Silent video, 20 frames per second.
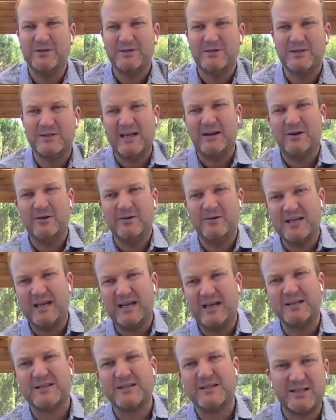and in San Jose
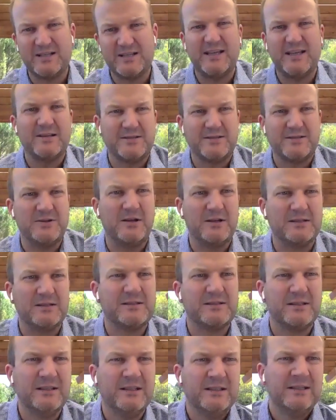it's
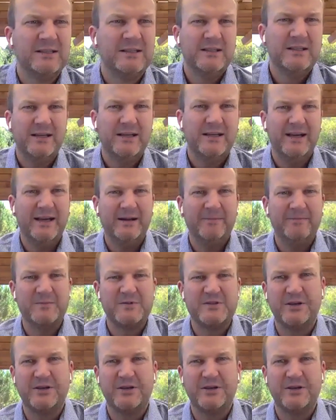$6,000.